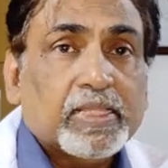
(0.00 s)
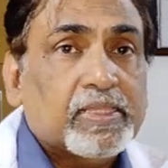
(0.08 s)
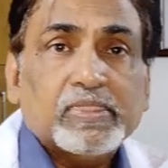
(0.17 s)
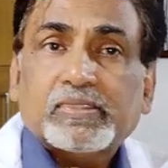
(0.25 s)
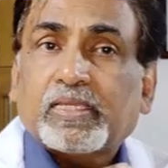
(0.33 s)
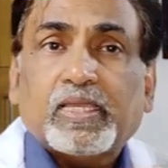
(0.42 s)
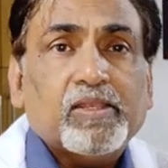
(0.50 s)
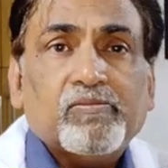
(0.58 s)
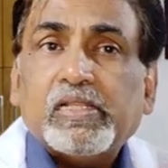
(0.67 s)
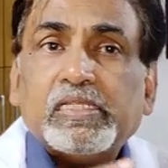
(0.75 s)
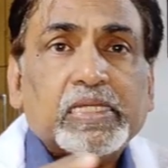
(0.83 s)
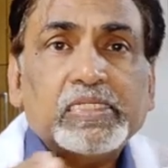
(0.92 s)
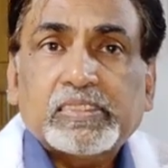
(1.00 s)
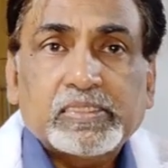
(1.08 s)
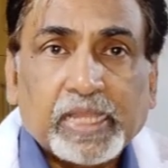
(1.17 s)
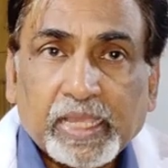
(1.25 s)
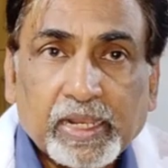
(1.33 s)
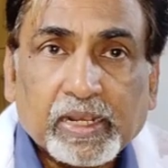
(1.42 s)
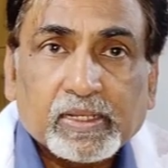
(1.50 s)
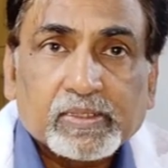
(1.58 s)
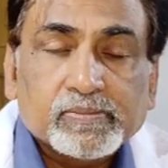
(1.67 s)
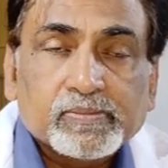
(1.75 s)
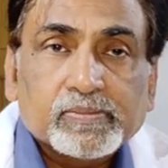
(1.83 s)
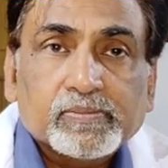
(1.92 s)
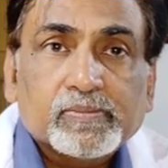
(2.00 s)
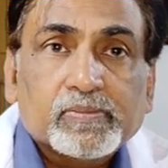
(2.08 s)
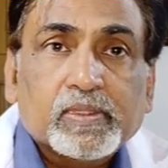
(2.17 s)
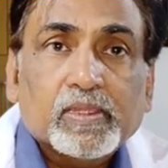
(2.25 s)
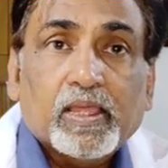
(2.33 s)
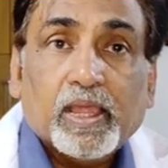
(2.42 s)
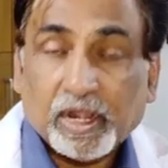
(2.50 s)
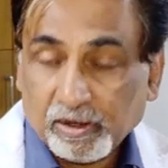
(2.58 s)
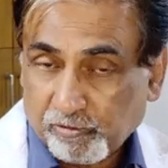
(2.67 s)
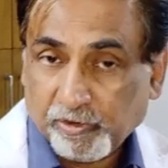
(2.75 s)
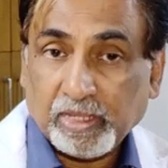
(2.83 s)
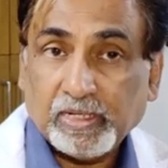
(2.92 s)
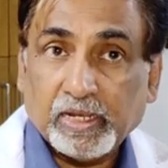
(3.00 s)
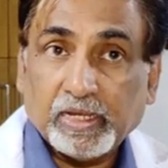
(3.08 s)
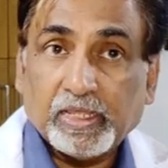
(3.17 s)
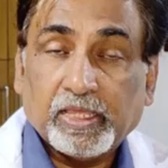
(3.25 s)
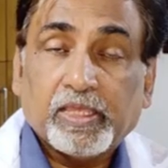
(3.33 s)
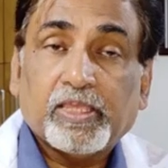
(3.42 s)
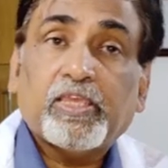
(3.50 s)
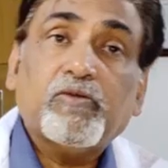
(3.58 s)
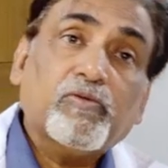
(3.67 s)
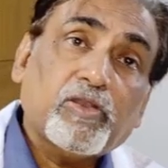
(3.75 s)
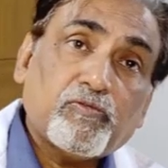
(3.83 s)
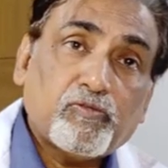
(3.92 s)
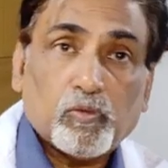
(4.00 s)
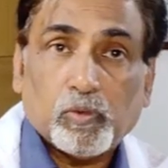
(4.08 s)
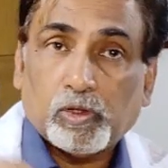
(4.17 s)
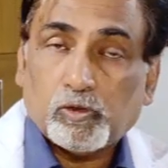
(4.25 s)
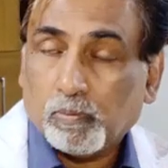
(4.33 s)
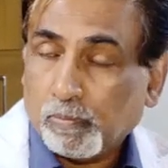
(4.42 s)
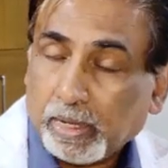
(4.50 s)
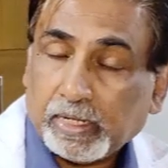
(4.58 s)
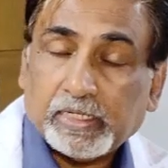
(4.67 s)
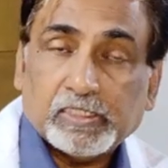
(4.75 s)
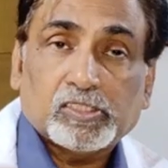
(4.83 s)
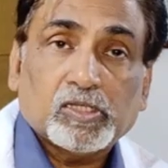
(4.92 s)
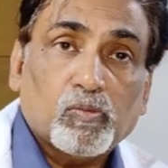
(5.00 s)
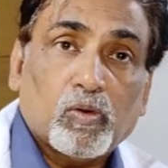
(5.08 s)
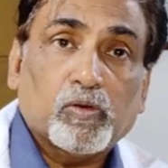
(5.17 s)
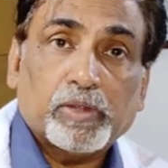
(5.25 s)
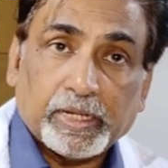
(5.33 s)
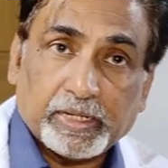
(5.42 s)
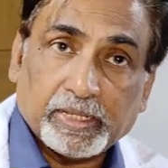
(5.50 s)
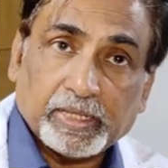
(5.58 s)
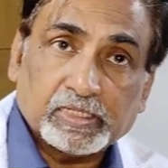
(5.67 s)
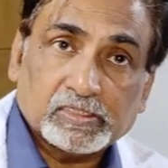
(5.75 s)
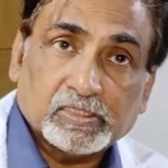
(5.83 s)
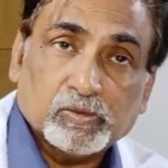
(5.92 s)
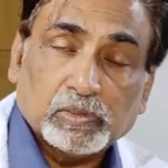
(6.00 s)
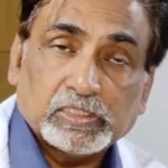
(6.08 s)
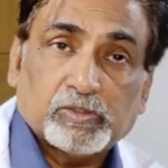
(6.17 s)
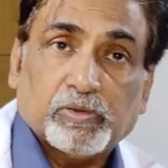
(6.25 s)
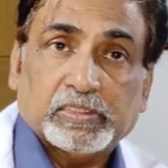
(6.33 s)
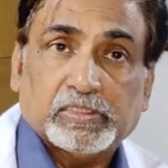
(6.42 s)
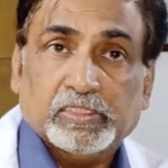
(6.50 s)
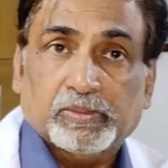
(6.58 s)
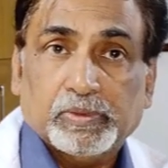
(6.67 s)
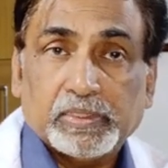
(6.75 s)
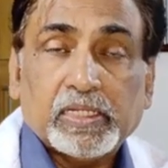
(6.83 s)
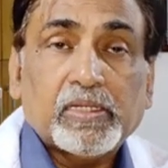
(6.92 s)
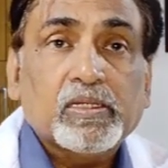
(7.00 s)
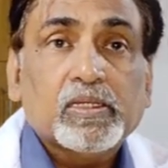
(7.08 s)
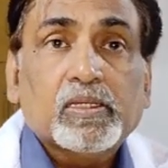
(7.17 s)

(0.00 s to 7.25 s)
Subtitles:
the skin will just tear. And finally, even if you were to manage somehow 80 hairs in 1 square centimeter,